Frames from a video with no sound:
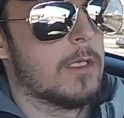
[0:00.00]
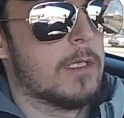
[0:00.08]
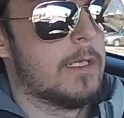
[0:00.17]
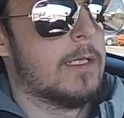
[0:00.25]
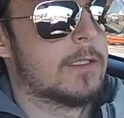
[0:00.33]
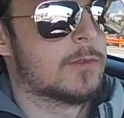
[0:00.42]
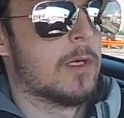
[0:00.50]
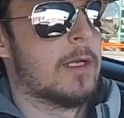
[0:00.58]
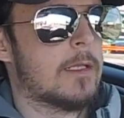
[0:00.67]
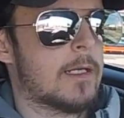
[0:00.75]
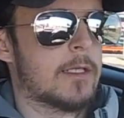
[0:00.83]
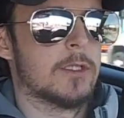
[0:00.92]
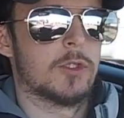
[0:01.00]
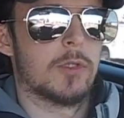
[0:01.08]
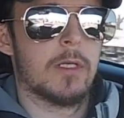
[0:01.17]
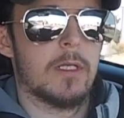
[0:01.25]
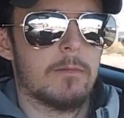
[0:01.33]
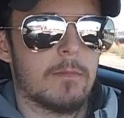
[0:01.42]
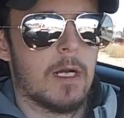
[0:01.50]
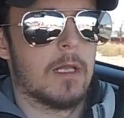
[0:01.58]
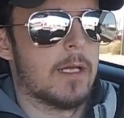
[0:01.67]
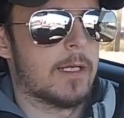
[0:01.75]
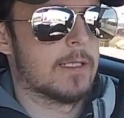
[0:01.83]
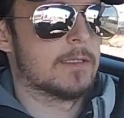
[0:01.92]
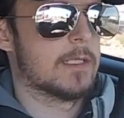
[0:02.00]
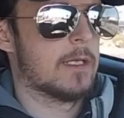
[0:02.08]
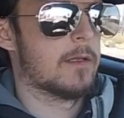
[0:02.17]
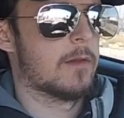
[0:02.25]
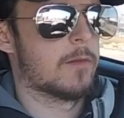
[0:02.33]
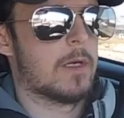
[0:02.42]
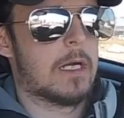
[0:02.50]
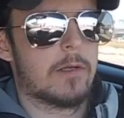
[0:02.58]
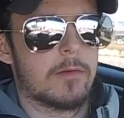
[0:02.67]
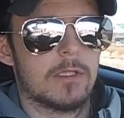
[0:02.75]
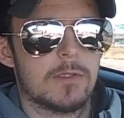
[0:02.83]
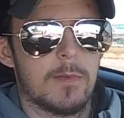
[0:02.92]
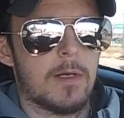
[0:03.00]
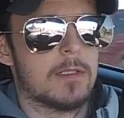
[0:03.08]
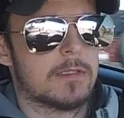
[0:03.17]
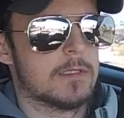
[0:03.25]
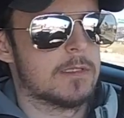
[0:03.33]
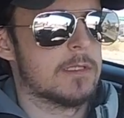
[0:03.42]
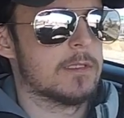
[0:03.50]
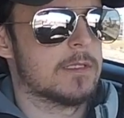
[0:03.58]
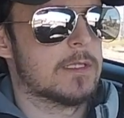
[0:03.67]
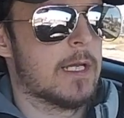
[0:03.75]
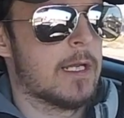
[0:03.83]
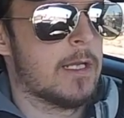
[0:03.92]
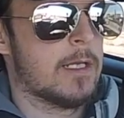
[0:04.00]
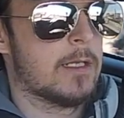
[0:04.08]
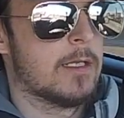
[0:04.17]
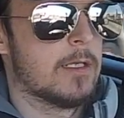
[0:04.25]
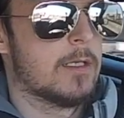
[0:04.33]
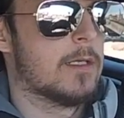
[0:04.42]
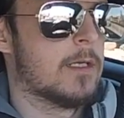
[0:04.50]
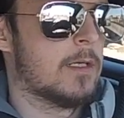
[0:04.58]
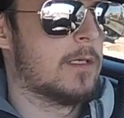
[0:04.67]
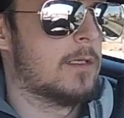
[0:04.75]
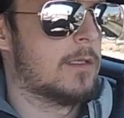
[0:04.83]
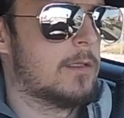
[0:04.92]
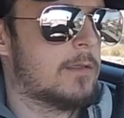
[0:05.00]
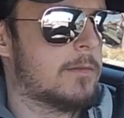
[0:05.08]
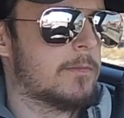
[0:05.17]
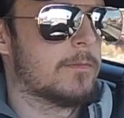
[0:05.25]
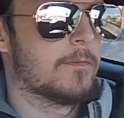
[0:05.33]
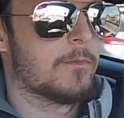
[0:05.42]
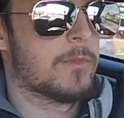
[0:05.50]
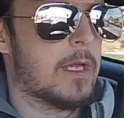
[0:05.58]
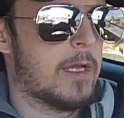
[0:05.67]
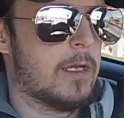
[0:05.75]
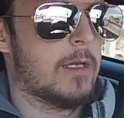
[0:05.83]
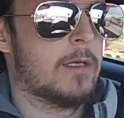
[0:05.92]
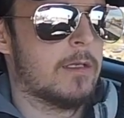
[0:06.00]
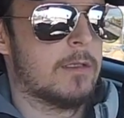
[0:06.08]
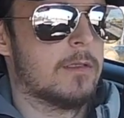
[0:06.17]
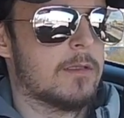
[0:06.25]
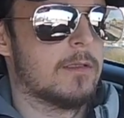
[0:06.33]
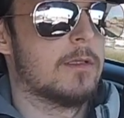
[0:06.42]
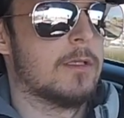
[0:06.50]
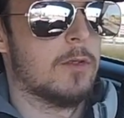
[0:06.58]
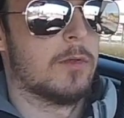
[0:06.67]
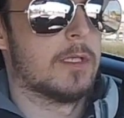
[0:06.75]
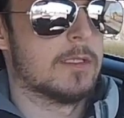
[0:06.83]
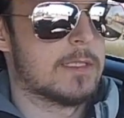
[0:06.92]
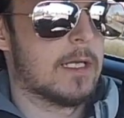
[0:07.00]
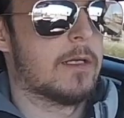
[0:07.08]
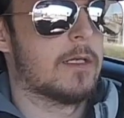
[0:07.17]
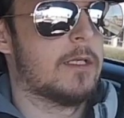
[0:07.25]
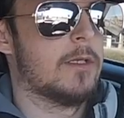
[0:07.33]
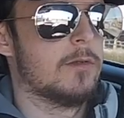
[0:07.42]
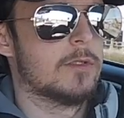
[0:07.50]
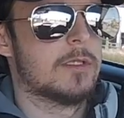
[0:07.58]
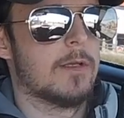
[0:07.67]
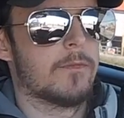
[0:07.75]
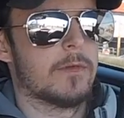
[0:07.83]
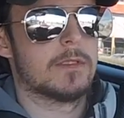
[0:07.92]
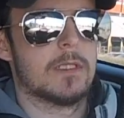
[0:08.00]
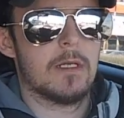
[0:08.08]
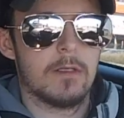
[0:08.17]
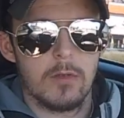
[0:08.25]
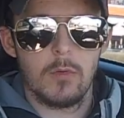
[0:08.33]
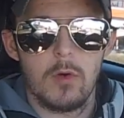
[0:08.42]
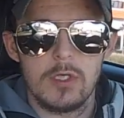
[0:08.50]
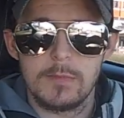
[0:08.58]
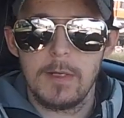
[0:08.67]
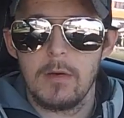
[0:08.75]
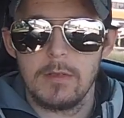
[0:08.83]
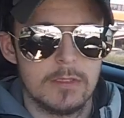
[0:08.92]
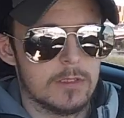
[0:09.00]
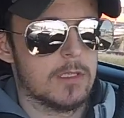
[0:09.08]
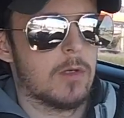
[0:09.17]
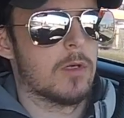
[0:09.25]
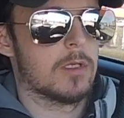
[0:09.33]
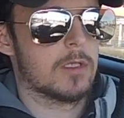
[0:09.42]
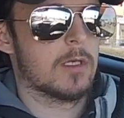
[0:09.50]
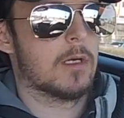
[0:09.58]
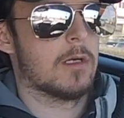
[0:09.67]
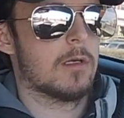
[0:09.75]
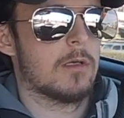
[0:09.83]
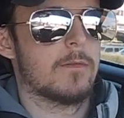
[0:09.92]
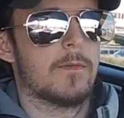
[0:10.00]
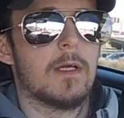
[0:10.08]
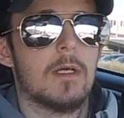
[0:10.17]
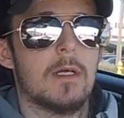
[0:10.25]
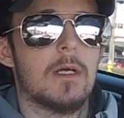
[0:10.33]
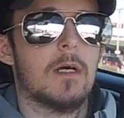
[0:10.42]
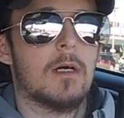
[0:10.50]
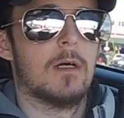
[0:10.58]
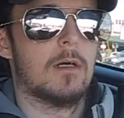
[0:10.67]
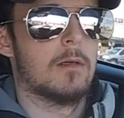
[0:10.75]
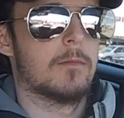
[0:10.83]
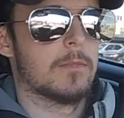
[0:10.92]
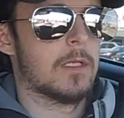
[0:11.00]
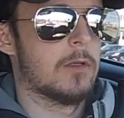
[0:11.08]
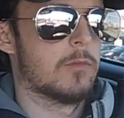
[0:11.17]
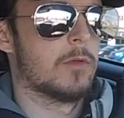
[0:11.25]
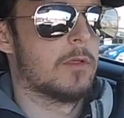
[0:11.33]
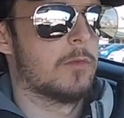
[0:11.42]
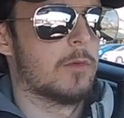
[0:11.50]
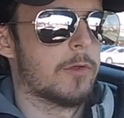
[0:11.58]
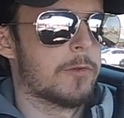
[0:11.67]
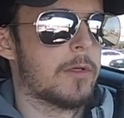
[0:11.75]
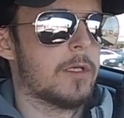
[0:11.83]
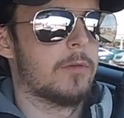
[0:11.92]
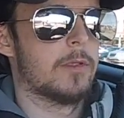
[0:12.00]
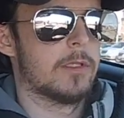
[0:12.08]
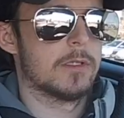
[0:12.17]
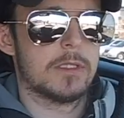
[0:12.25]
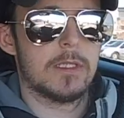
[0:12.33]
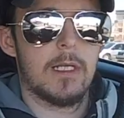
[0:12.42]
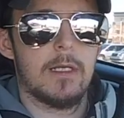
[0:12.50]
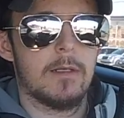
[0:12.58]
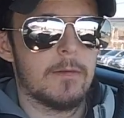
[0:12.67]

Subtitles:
it's running like a dream. Like I said, the throttle response is insane, and you can tell a huge difference in your horsepower and torque curve. It really will throw you in your seat,